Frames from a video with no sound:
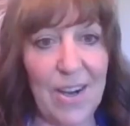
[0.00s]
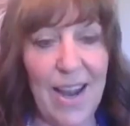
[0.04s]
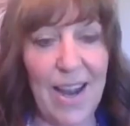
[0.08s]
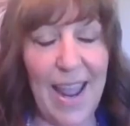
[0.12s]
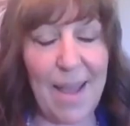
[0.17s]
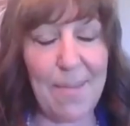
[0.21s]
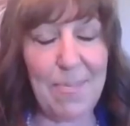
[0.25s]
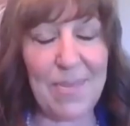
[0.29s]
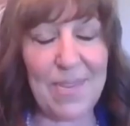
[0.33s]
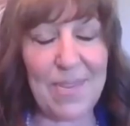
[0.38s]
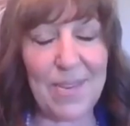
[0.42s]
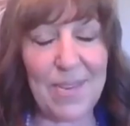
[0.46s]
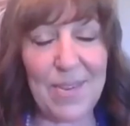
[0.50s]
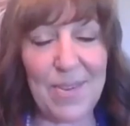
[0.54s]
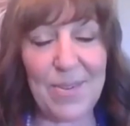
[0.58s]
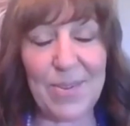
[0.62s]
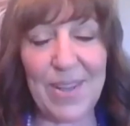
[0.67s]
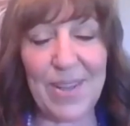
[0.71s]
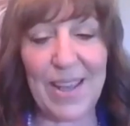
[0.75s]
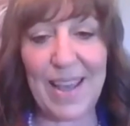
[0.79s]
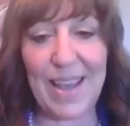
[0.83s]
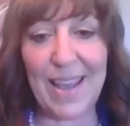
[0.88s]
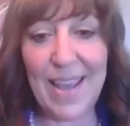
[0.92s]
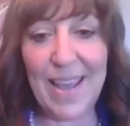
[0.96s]

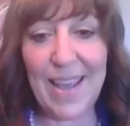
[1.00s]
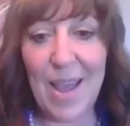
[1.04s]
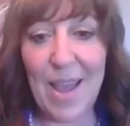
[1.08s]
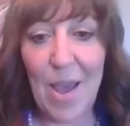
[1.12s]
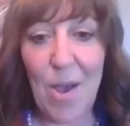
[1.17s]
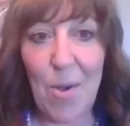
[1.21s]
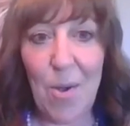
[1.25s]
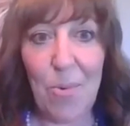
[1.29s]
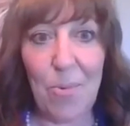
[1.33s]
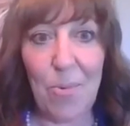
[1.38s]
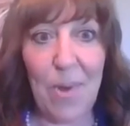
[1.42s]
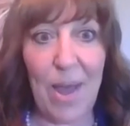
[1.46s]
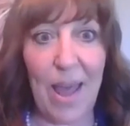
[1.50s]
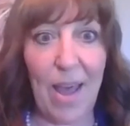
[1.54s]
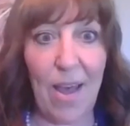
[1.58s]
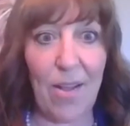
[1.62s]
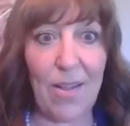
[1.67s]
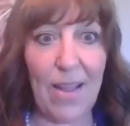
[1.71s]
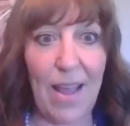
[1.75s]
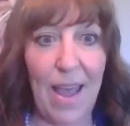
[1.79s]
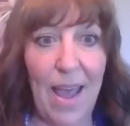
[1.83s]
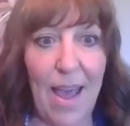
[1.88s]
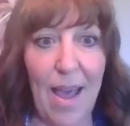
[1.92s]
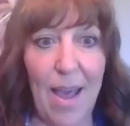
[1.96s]
absolutely.
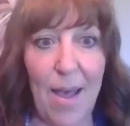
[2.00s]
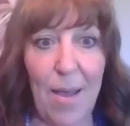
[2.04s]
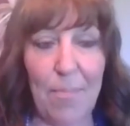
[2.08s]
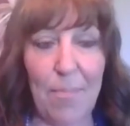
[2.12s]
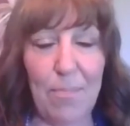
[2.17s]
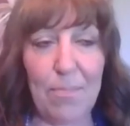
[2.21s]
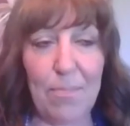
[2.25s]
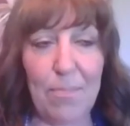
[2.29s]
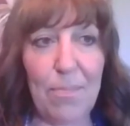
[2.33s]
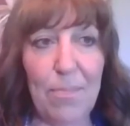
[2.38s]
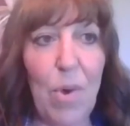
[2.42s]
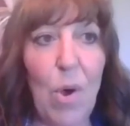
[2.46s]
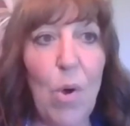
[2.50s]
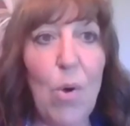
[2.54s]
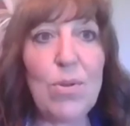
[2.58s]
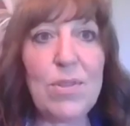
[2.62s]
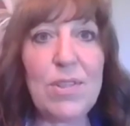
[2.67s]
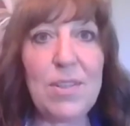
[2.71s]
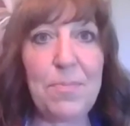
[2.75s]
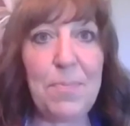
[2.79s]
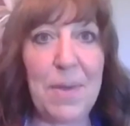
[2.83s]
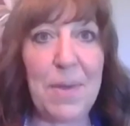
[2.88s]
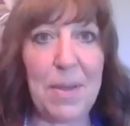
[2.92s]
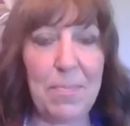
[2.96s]
Well,
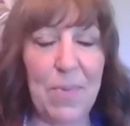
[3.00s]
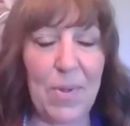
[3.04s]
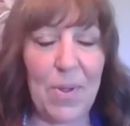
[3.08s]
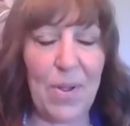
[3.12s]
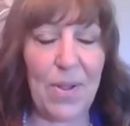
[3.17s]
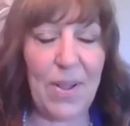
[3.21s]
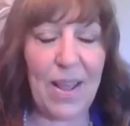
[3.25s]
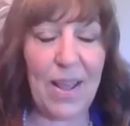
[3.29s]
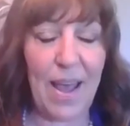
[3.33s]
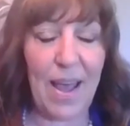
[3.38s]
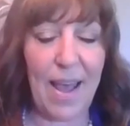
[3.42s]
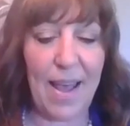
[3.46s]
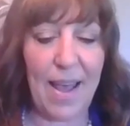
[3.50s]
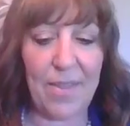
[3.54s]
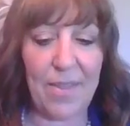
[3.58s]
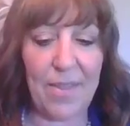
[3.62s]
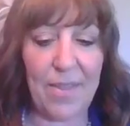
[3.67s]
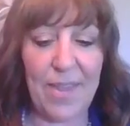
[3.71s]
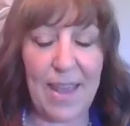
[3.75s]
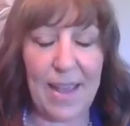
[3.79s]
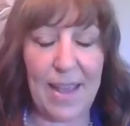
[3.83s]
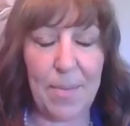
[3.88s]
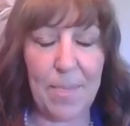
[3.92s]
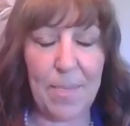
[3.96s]
most people
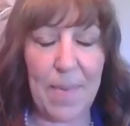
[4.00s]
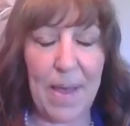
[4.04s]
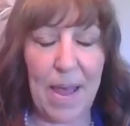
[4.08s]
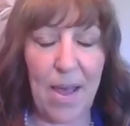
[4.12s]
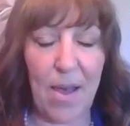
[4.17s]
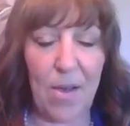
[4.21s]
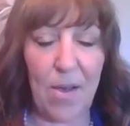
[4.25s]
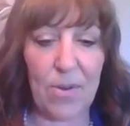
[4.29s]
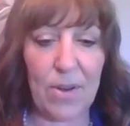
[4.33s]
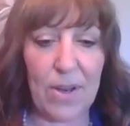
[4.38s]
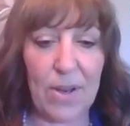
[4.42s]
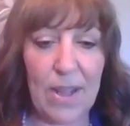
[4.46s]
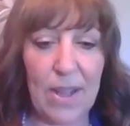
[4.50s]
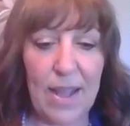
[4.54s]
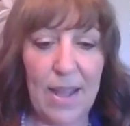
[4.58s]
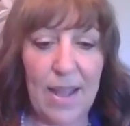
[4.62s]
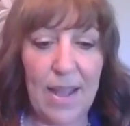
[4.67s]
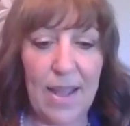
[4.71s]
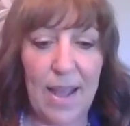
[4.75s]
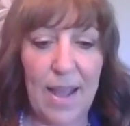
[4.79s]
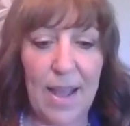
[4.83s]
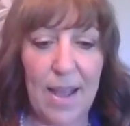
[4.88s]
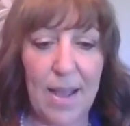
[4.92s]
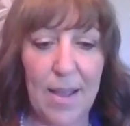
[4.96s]
think about
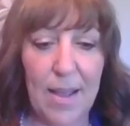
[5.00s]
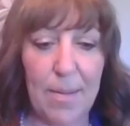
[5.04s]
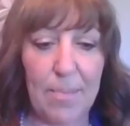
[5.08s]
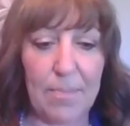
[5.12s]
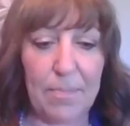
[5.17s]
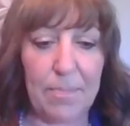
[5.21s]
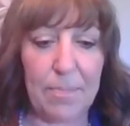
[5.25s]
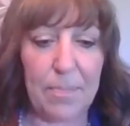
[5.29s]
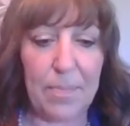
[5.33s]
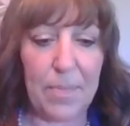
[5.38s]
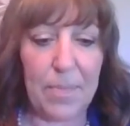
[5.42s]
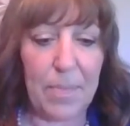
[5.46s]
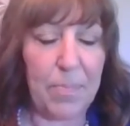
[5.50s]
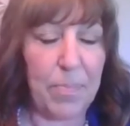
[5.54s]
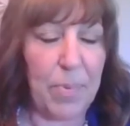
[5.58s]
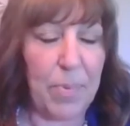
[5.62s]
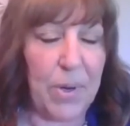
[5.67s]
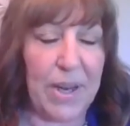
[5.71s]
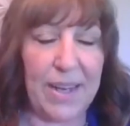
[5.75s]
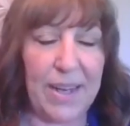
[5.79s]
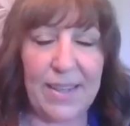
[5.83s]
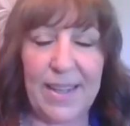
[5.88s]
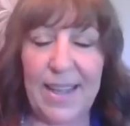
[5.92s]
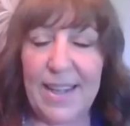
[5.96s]

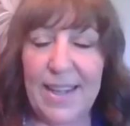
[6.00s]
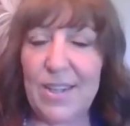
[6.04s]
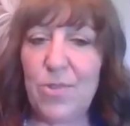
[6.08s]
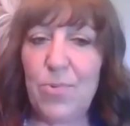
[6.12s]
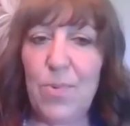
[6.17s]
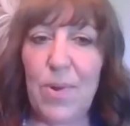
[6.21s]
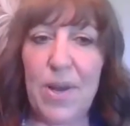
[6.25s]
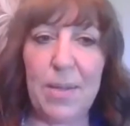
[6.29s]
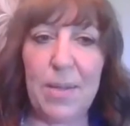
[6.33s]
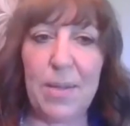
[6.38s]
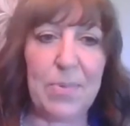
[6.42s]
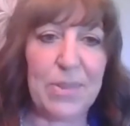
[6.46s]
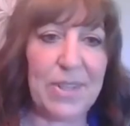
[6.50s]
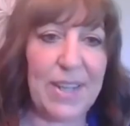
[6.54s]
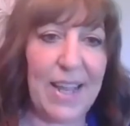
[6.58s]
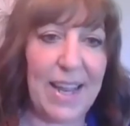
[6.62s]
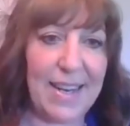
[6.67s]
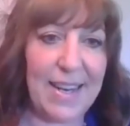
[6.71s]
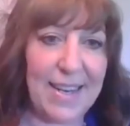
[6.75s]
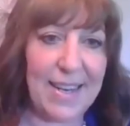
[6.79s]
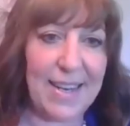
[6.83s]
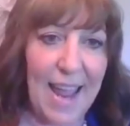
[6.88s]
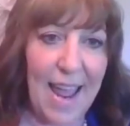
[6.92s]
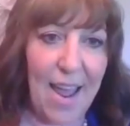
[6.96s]
putting like
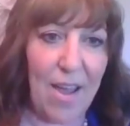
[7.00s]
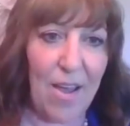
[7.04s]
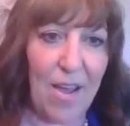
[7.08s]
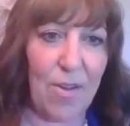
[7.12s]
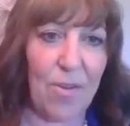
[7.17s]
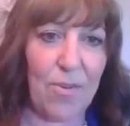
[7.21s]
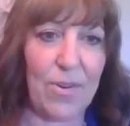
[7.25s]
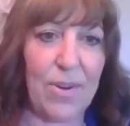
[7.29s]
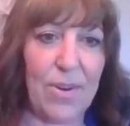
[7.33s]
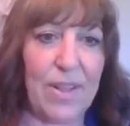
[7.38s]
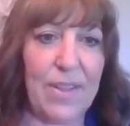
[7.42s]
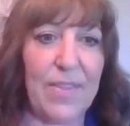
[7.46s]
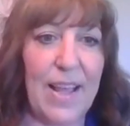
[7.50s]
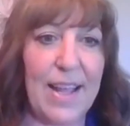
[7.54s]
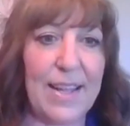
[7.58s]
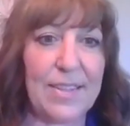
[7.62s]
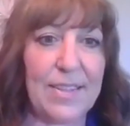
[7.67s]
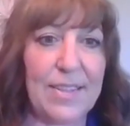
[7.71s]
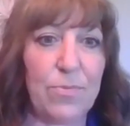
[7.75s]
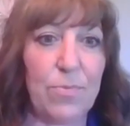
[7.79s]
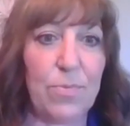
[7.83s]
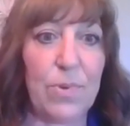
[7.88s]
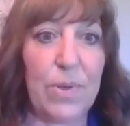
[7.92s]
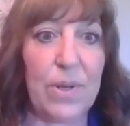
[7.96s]
20% down, and
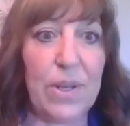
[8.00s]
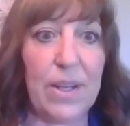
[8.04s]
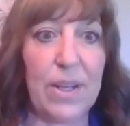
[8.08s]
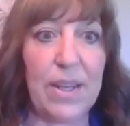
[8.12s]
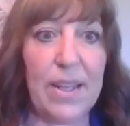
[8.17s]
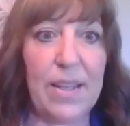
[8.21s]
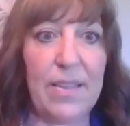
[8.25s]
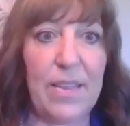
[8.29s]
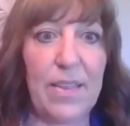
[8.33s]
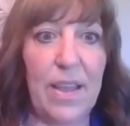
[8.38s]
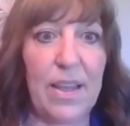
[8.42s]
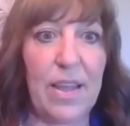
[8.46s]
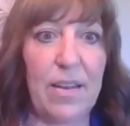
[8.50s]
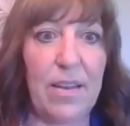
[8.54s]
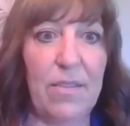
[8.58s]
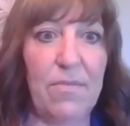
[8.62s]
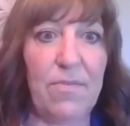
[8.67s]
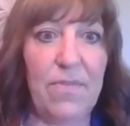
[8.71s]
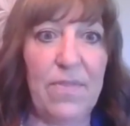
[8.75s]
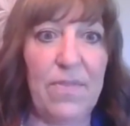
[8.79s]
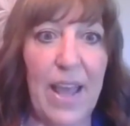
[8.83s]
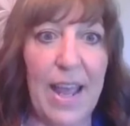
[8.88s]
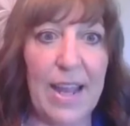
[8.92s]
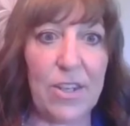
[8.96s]
that's really the
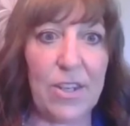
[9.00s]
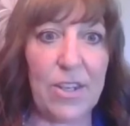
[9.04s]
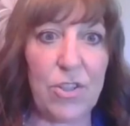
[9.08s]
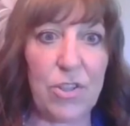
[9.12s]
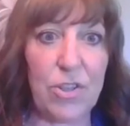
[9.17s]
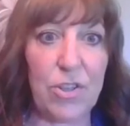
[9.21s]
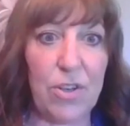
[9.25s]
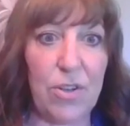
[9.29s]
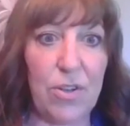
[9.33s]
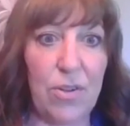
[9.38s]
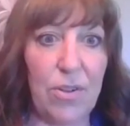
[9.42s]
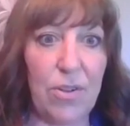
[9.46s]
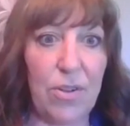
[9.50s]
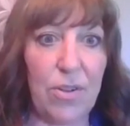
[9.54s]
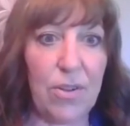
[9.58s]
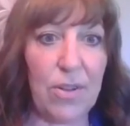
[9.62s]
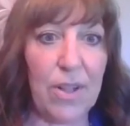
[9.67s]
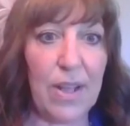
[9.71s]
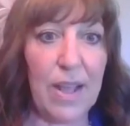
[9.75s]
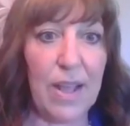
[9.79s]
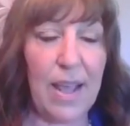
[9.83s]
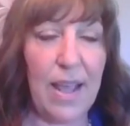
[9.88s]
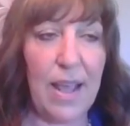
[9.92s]
conventional